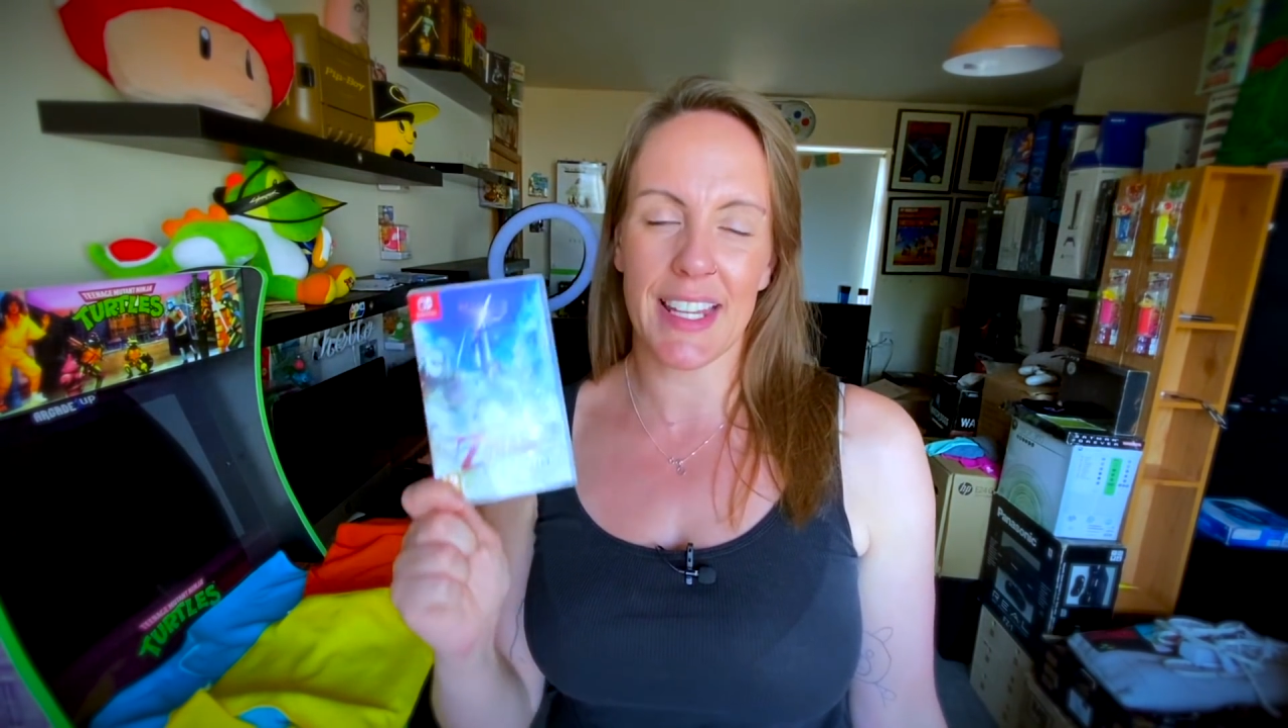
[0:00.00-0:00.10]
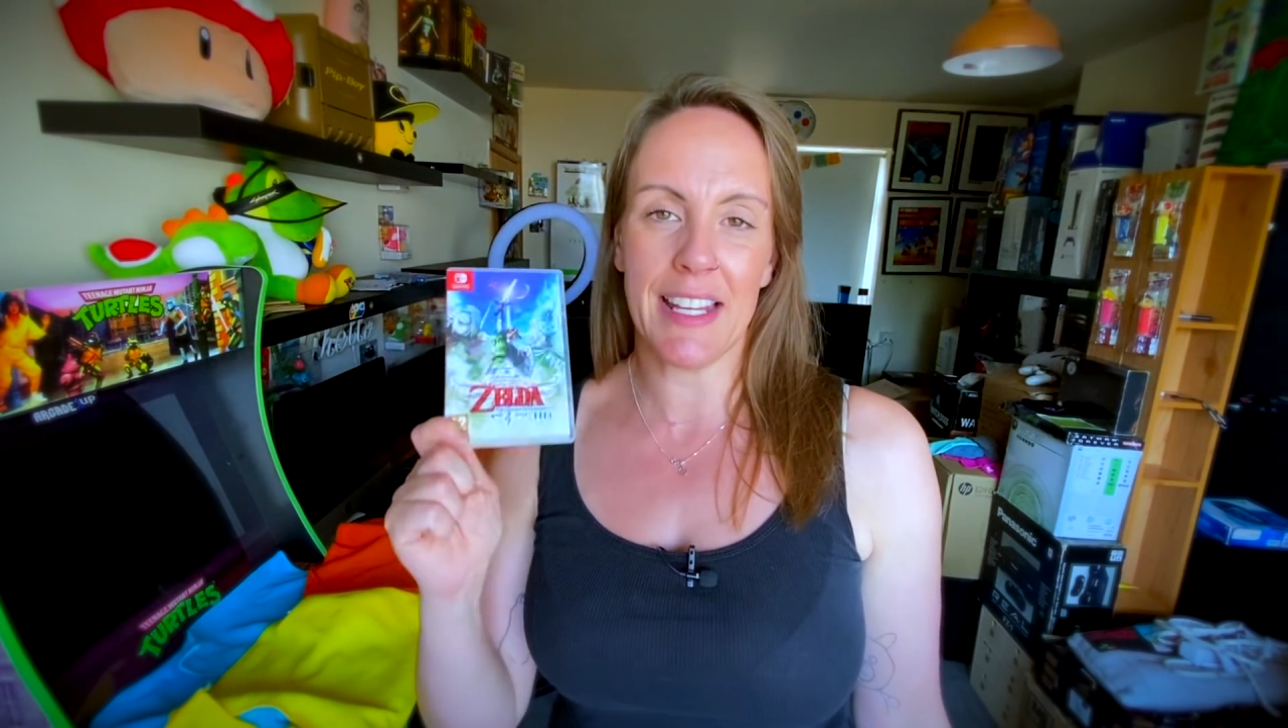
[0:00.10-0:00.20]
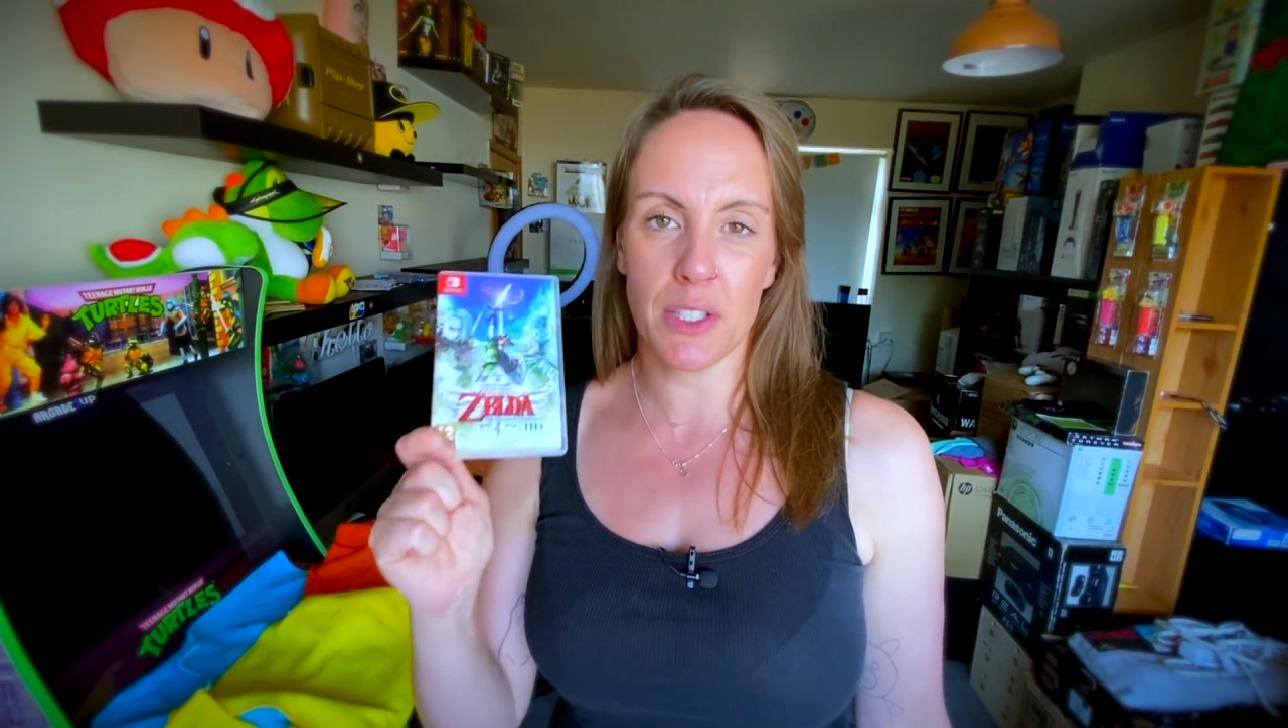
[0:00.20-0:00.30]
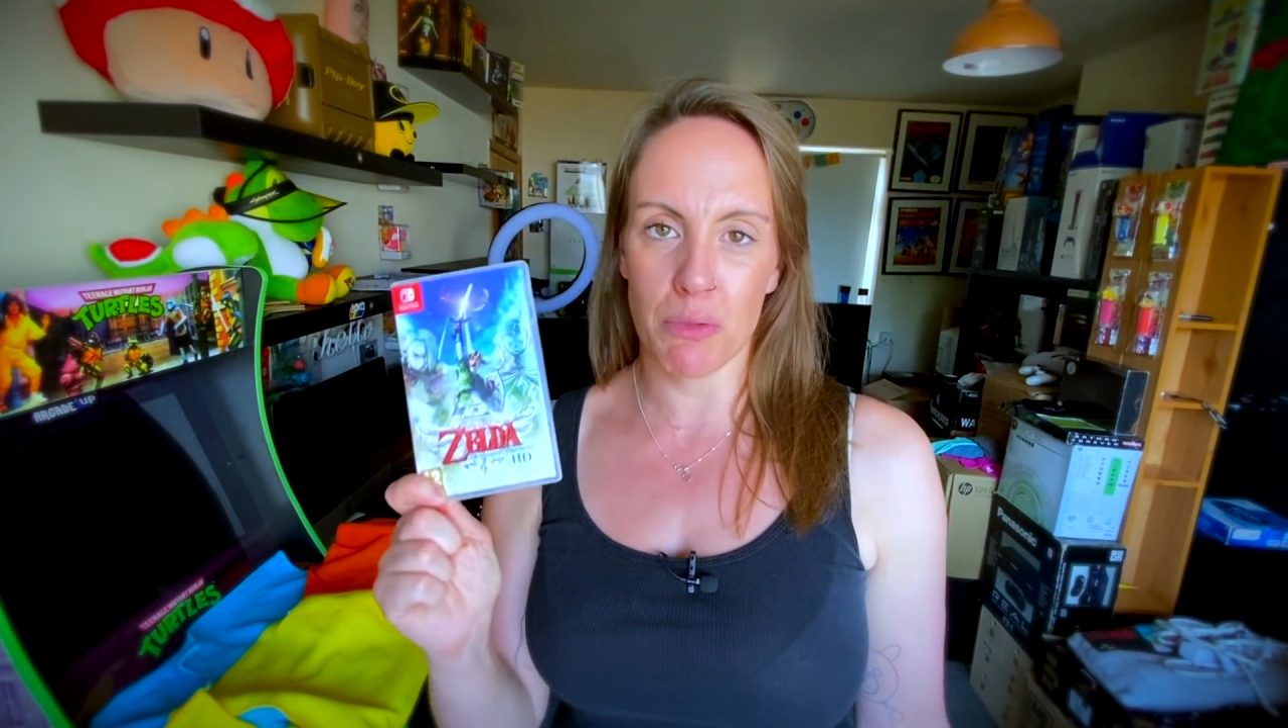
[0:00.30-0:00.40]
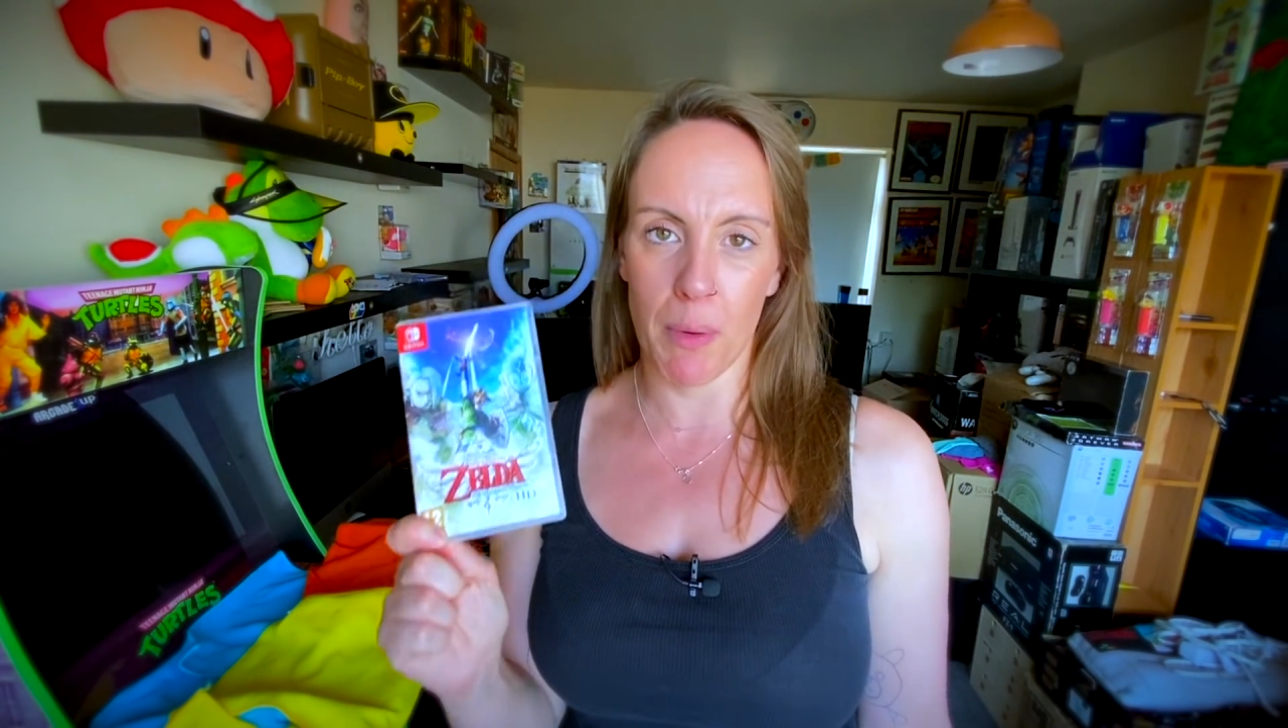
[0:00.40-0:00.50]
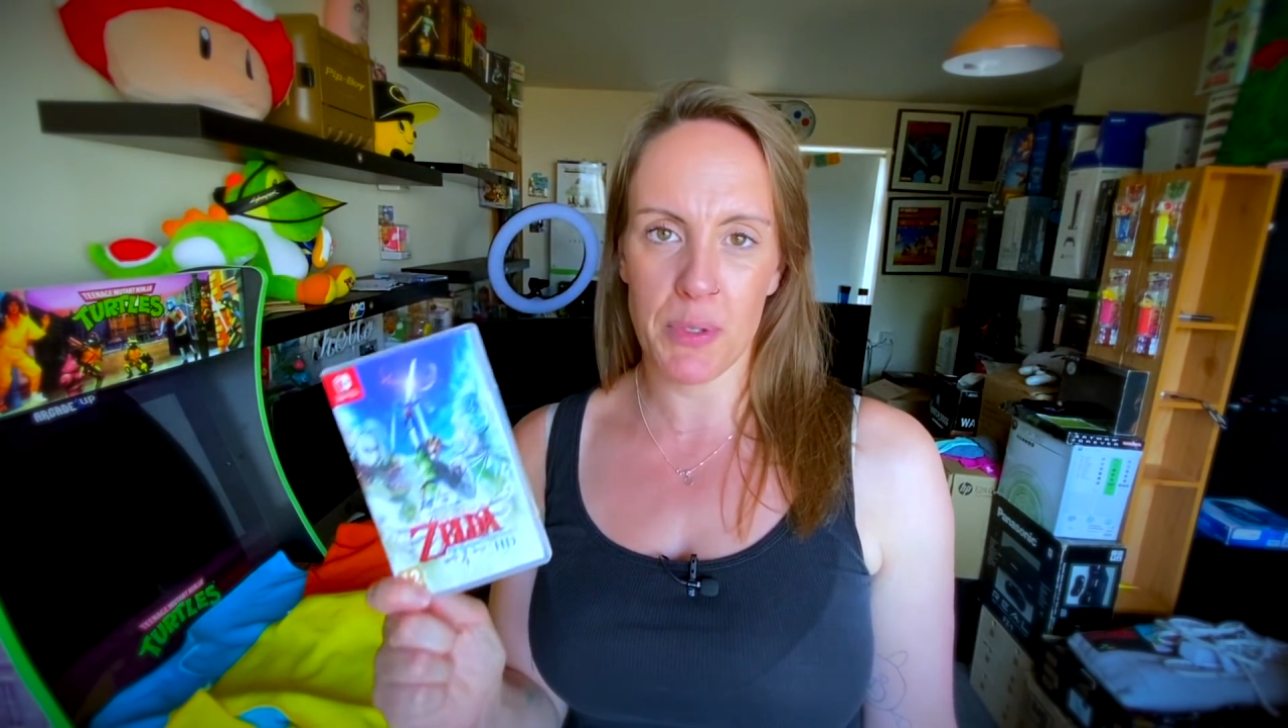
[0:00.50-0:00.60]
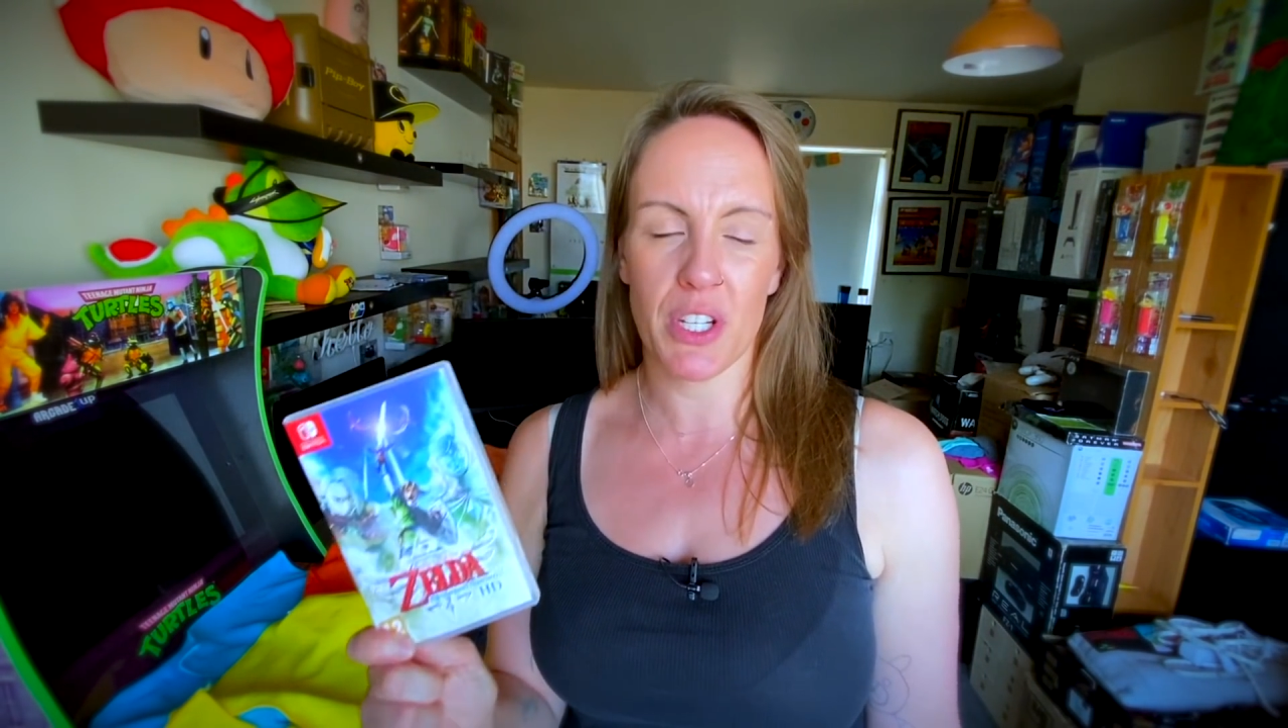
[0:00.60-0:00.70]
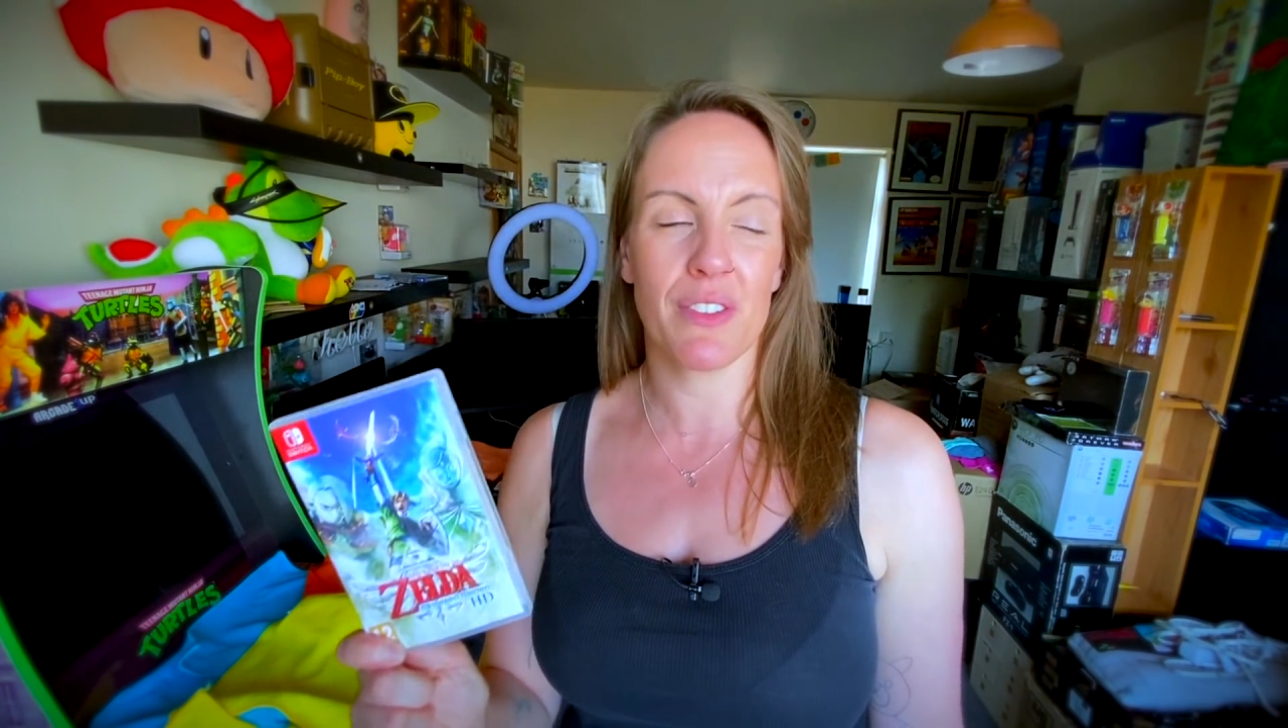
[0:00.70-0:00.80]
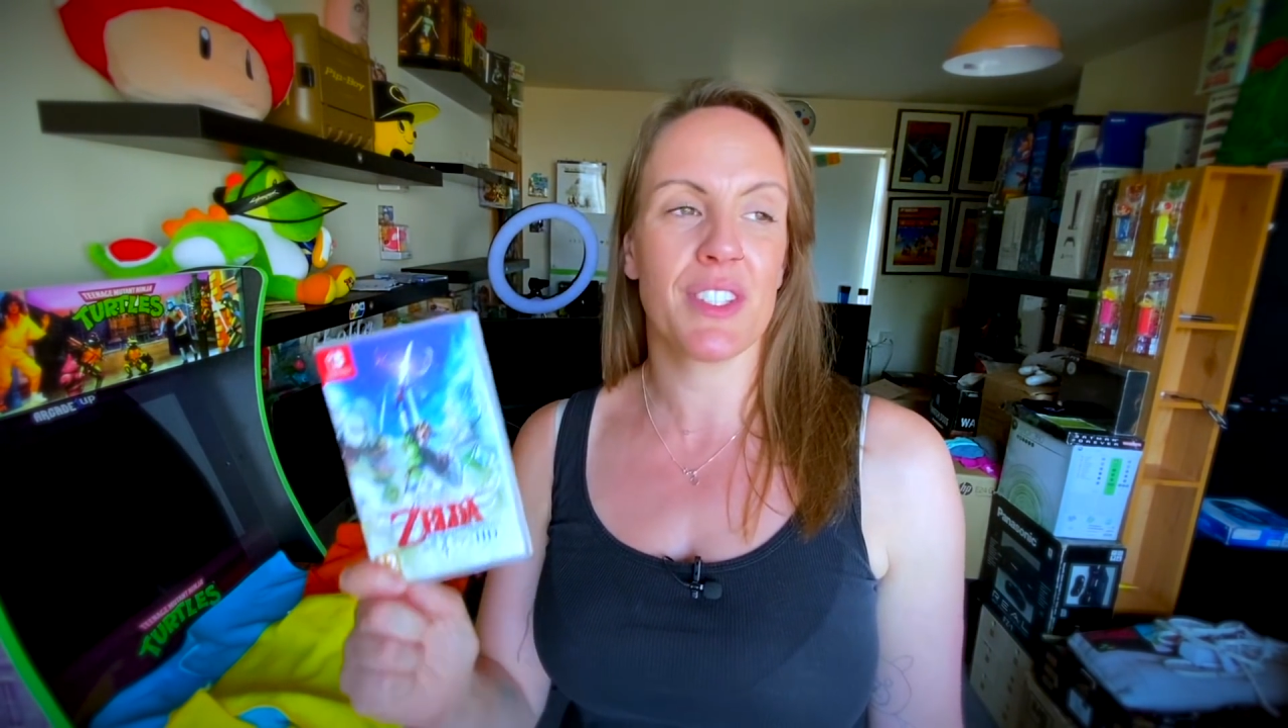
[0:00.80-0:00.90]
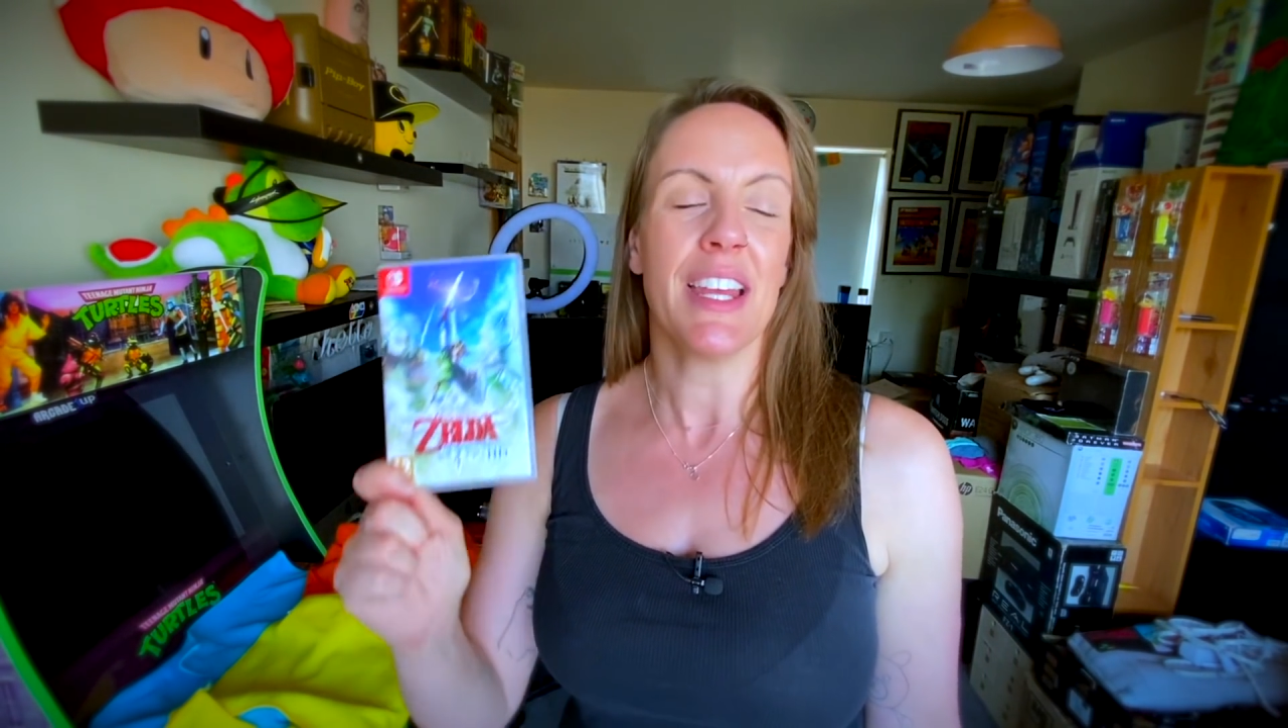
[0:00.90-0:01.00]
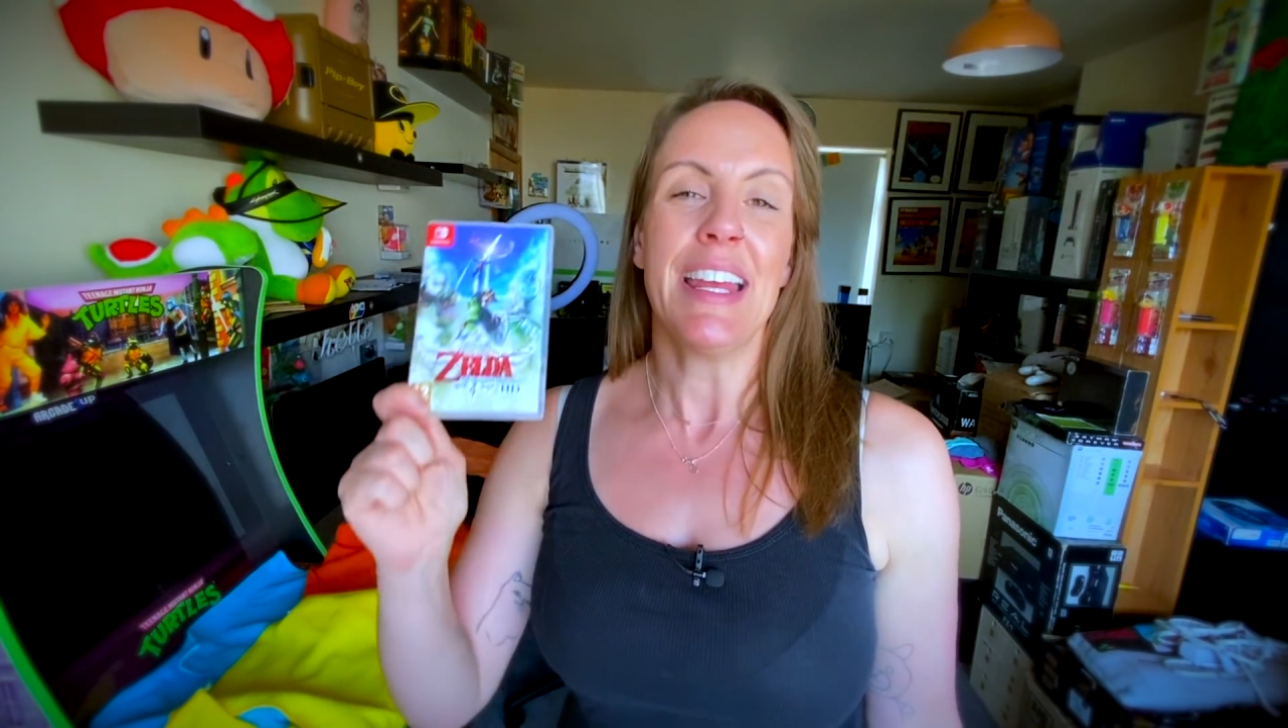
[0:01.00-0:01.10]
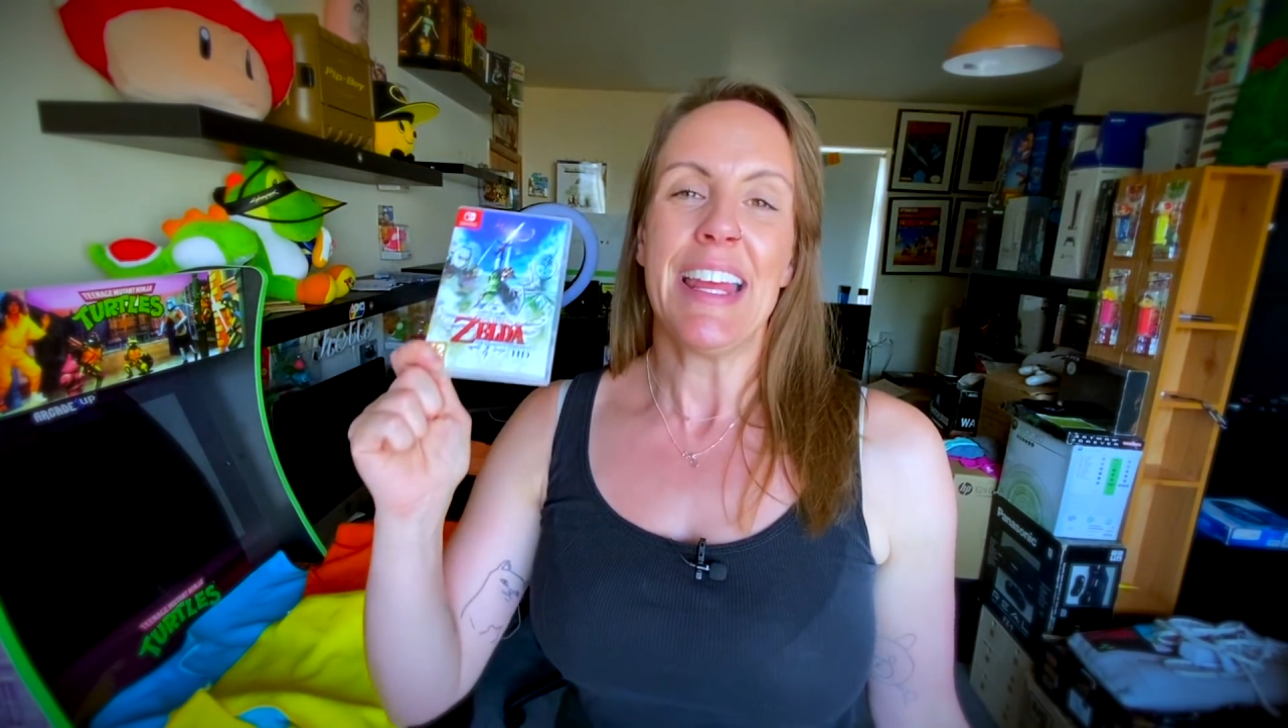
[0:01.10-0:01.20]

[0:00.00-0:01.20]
interruptions